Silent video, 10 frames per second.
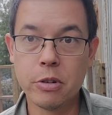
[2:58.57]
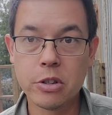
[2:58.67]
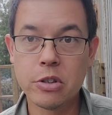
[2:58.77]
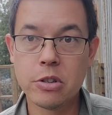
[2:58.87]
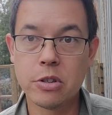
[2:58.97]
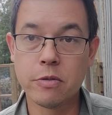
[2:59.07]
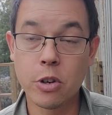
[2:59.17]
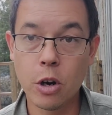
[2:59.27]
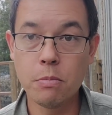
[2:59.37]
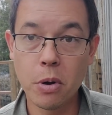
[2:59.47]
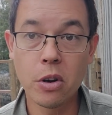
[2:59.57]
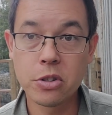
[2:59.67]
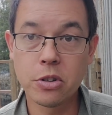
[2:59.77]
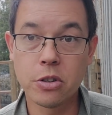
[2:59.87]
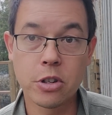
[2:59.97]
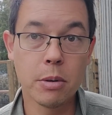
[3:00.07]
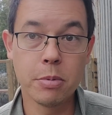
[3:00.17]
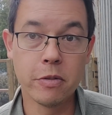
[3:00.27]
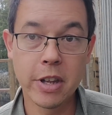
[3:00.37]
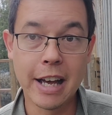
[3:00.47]
inches of compost on top
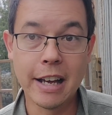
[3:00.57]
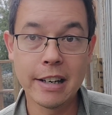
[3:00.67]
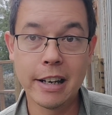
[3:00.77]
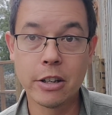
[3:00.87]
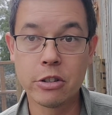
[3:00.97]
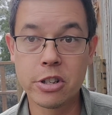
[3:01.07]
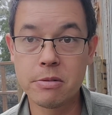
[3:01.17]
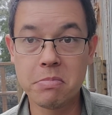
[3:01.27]
of that and just